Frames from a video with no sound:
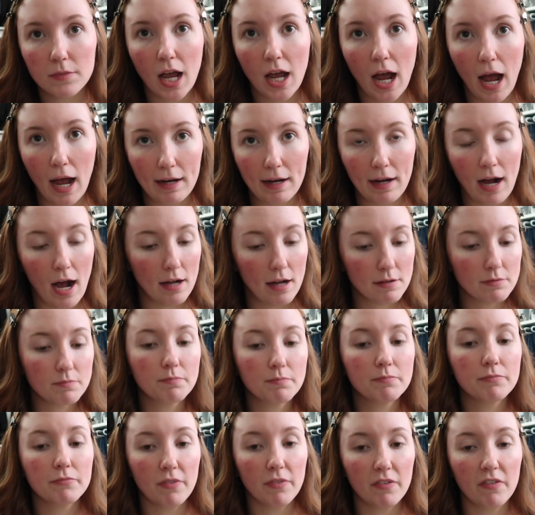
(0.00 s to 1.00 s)
I got
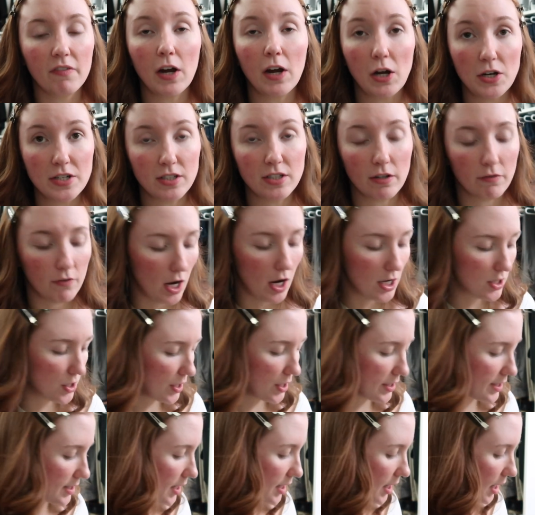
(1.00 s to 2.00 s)
very
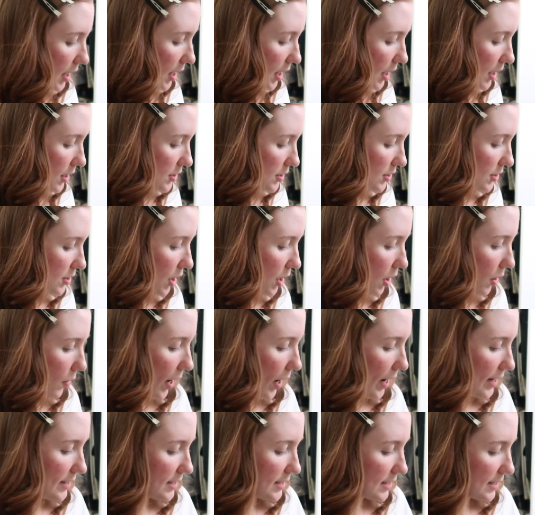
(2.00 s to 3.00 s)
self-conscious. So
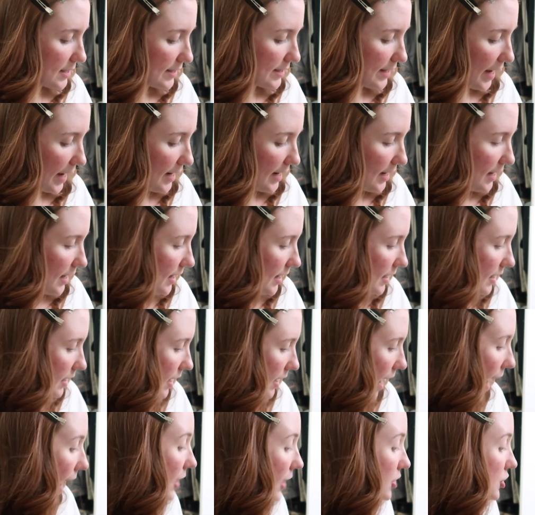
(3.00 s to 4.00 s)
I decided
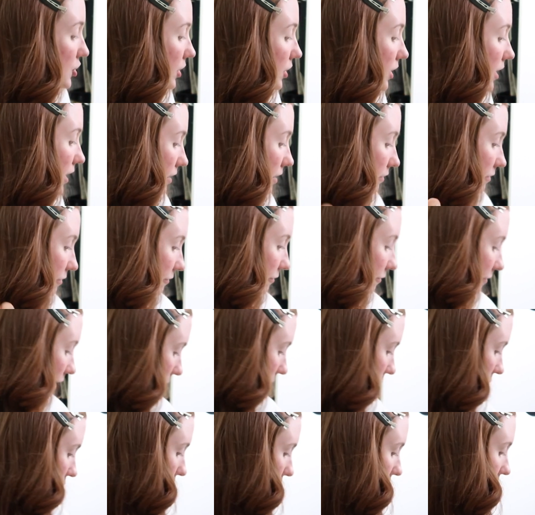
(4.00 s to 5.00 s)
actually in
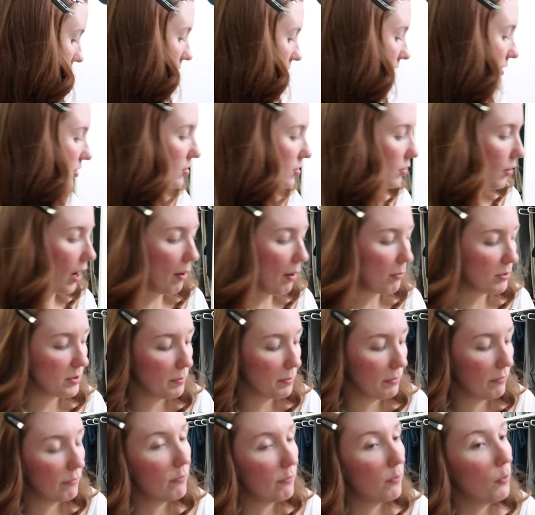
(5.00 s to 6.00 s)
February, so that was
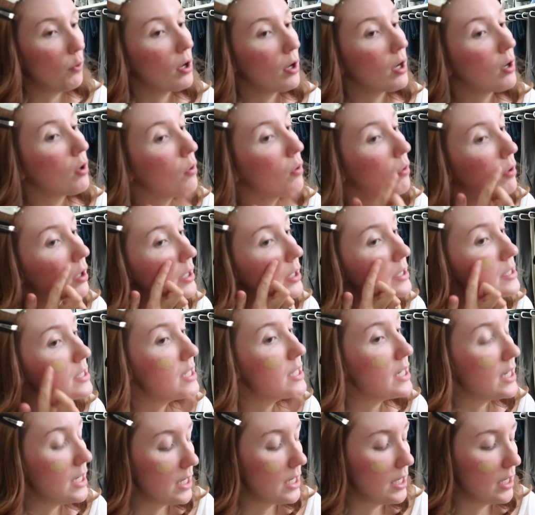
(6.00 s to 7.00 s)
before
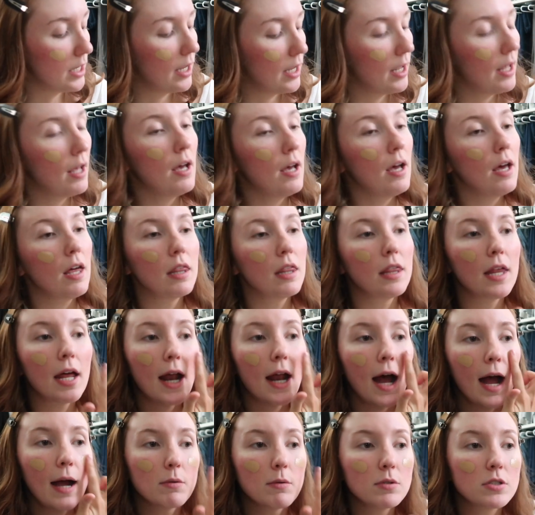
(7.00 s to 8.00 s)
quarantine,
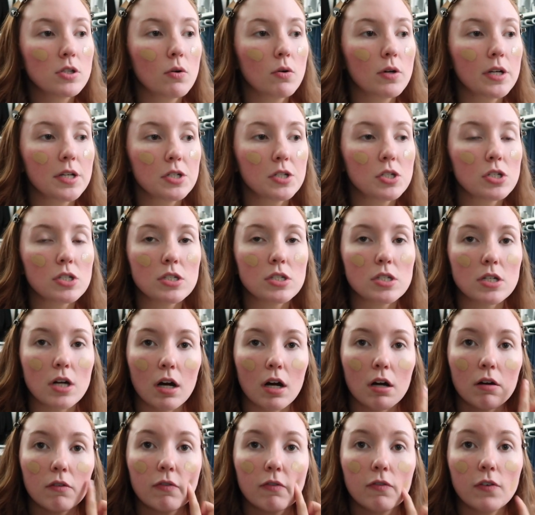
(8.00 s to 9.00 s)
that I was going to
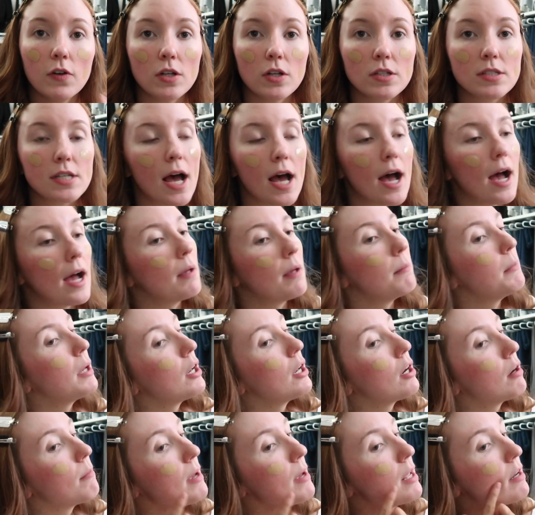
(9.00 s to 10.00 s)
start full-time
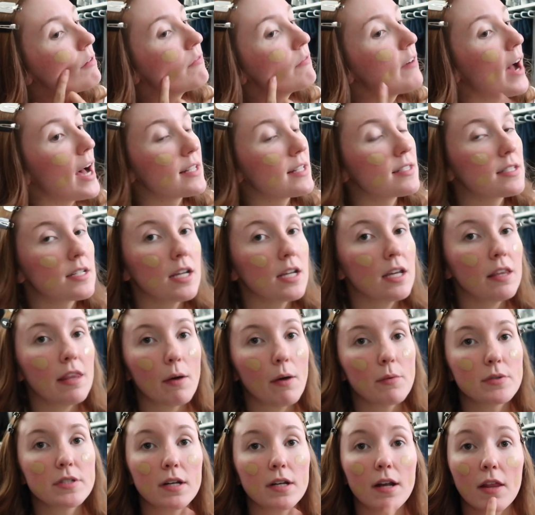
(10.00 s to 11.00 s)
intermittent fasting.
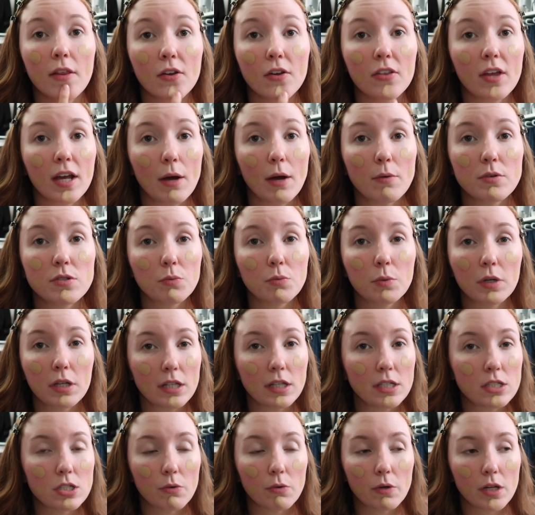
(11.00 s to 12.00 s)
That was another thing I was
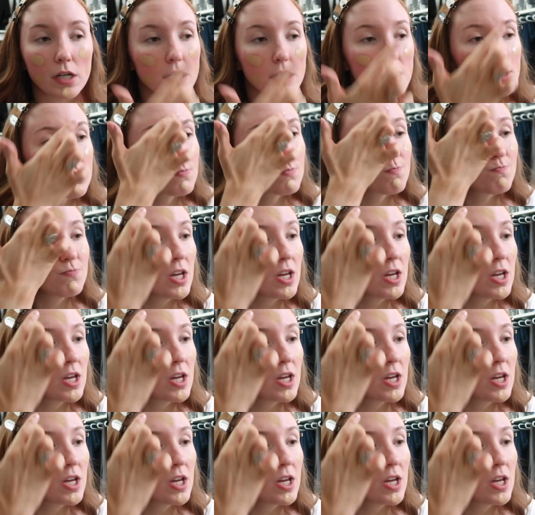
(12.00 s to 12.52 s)
really doing to